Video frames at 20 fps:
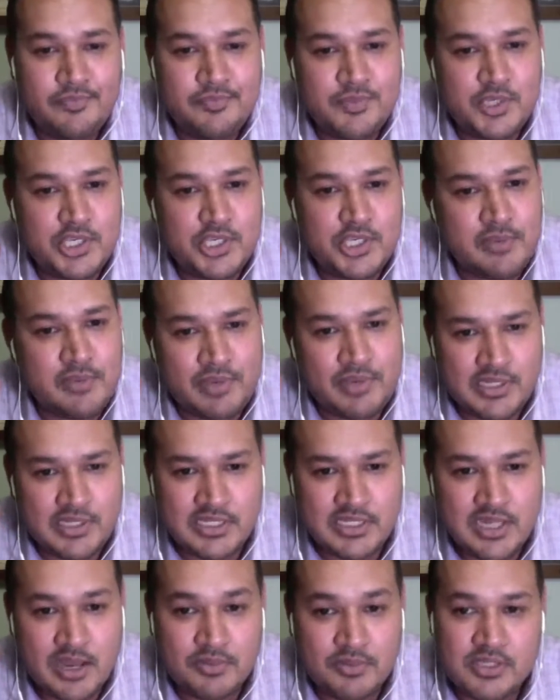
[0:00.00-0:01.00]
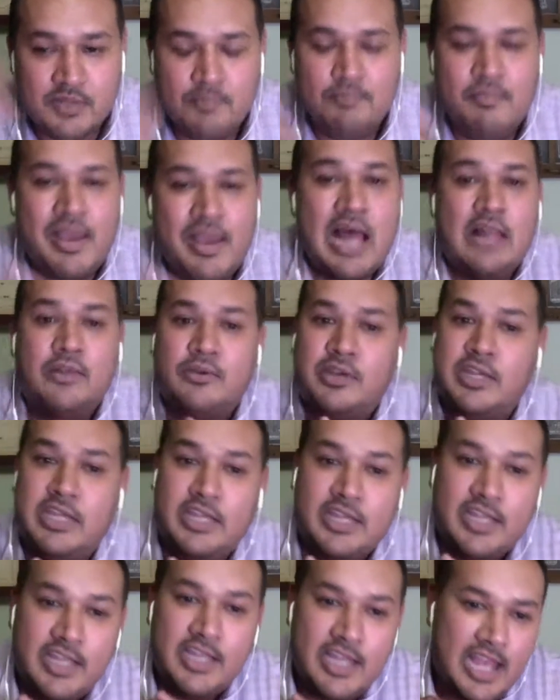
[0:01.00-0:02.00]
champagne stoppers.
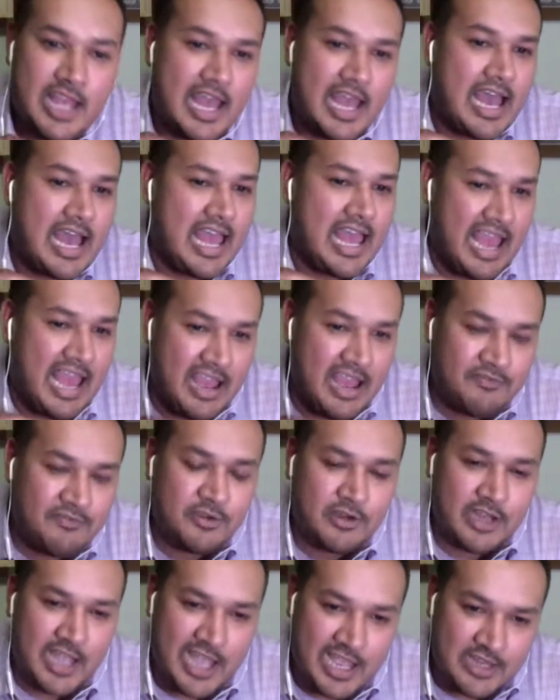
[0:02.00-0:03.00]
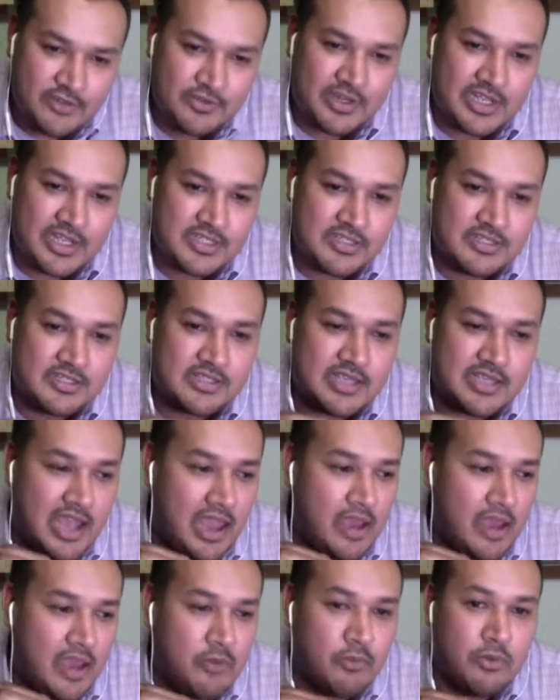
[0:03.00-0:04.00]
Mallory, I have your address.
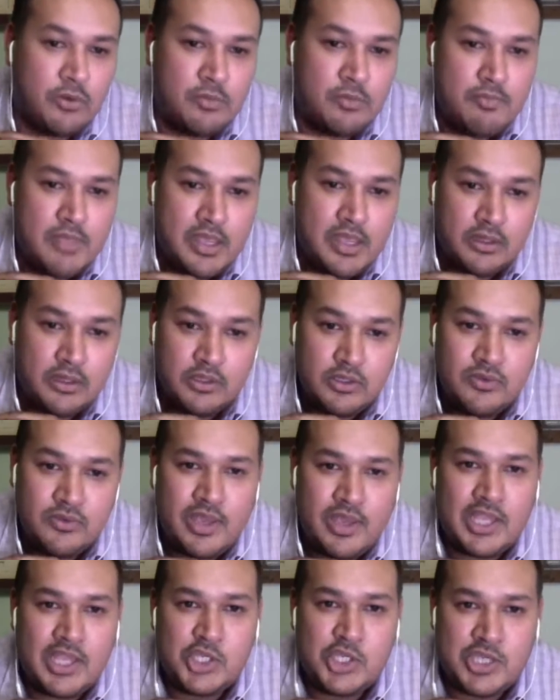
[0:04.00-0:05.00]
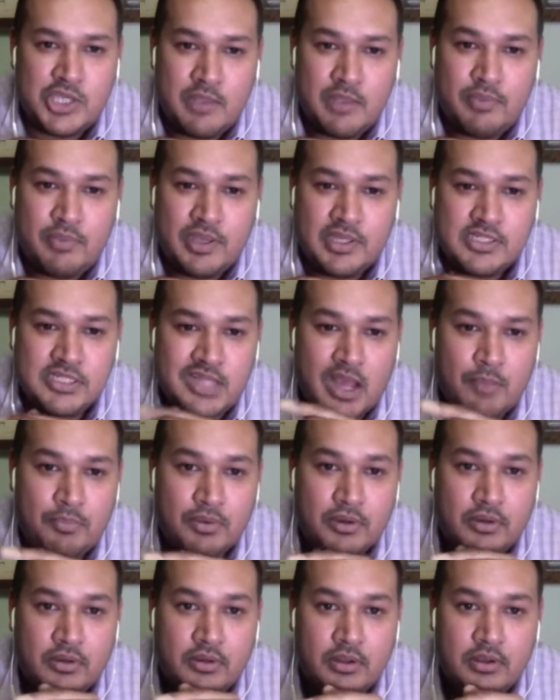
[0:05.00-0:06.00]
I will mail you a champagne
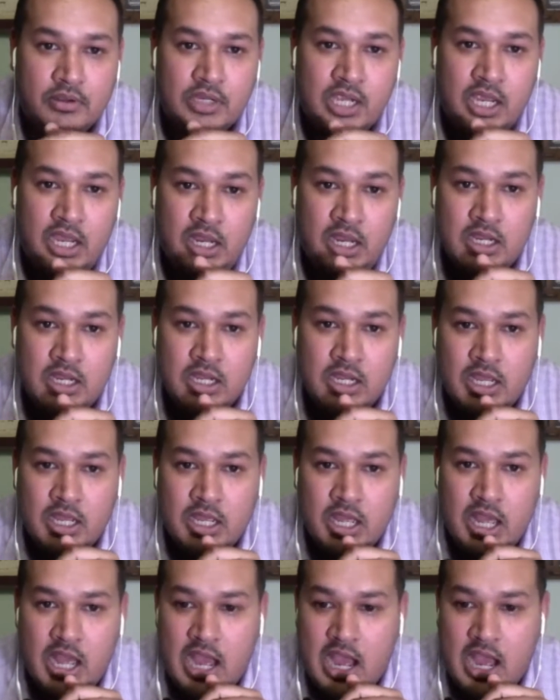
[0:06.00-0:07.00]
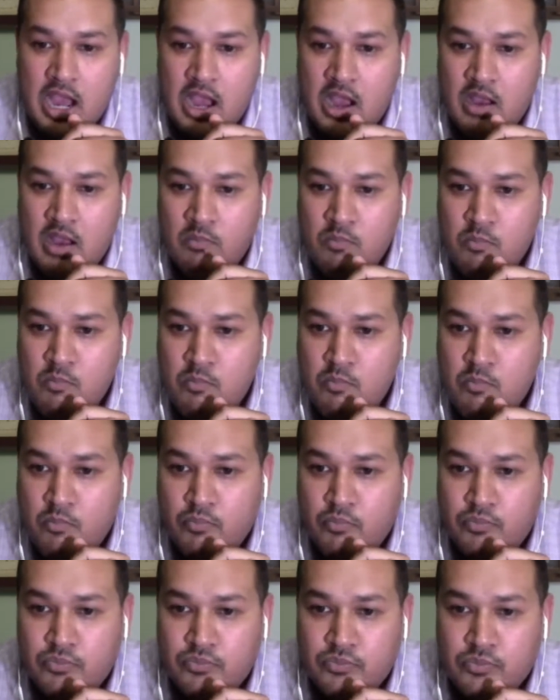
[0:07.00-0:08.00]
stopper. Okay. Um,
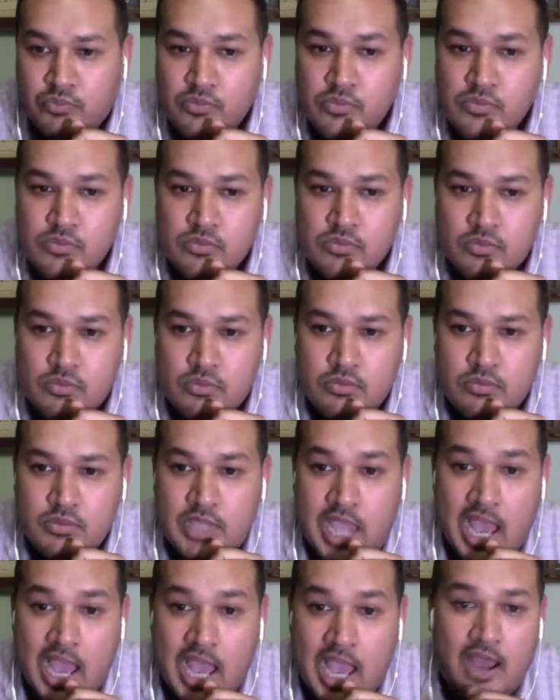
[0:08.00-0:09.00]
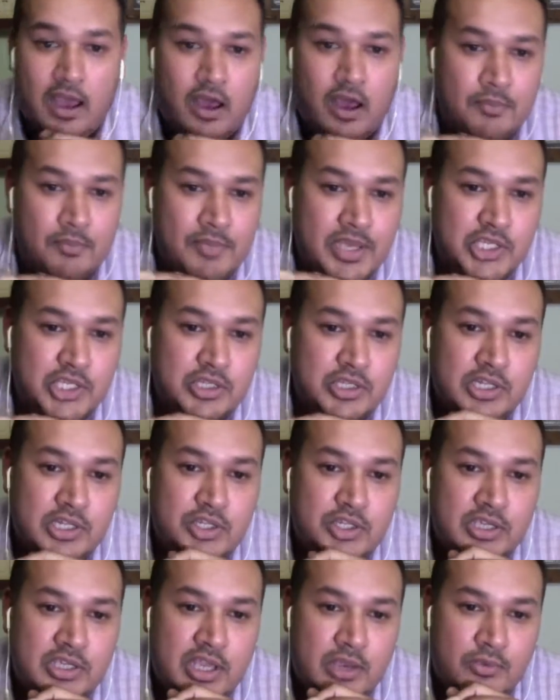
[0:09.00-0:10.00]
yeah, I'll make sure that
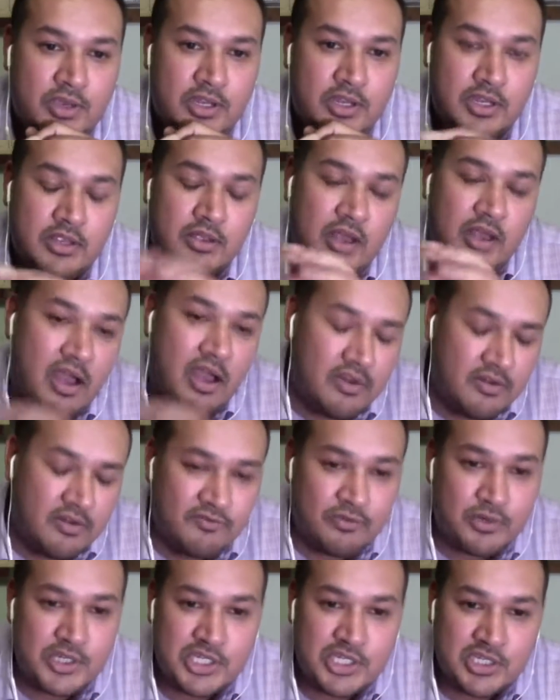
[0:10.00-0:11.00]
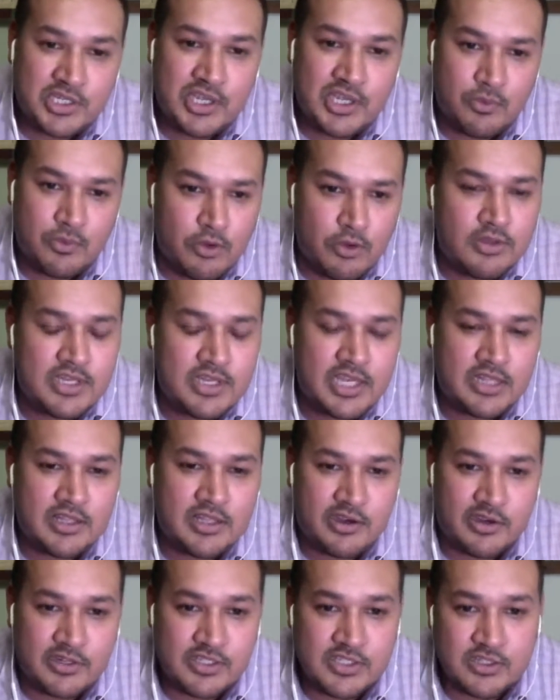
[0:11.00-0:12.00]
you get one. Unfortunately, it won't get
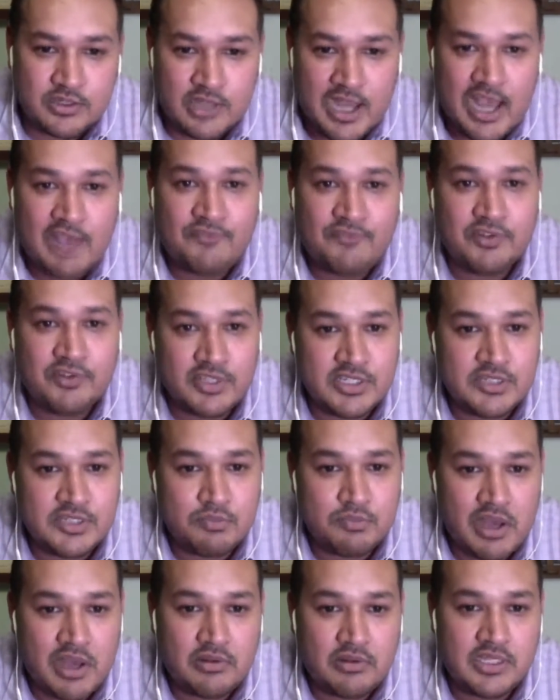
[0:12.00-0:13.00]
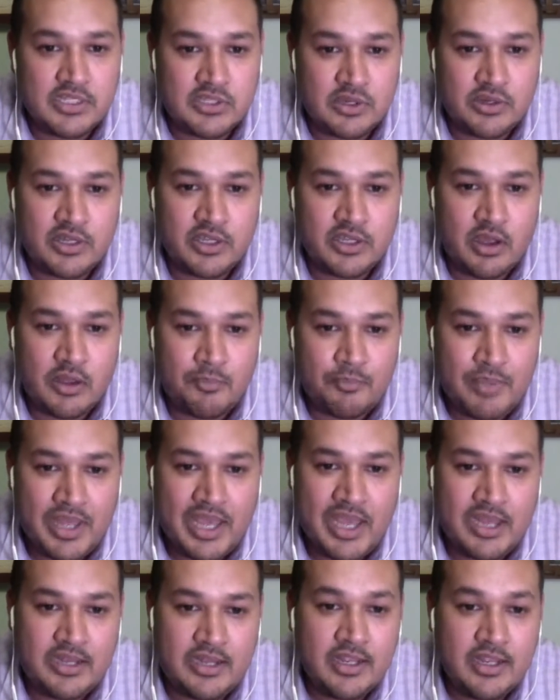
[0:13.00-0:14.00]
there until after this bottle has already gone
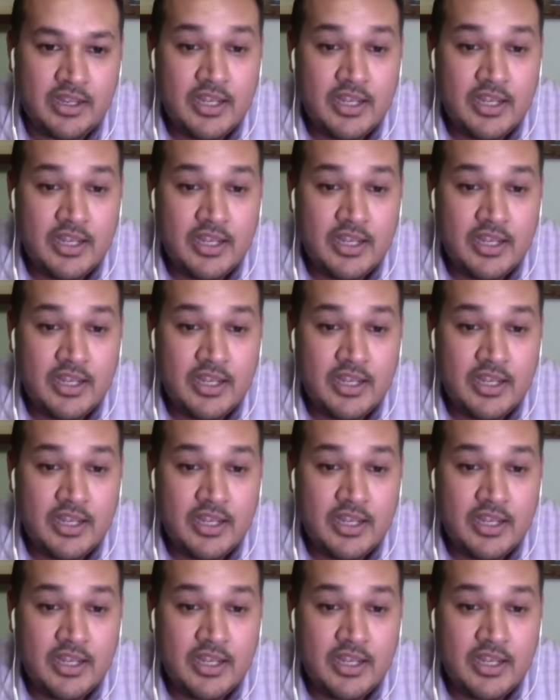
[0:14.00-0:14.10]
bad.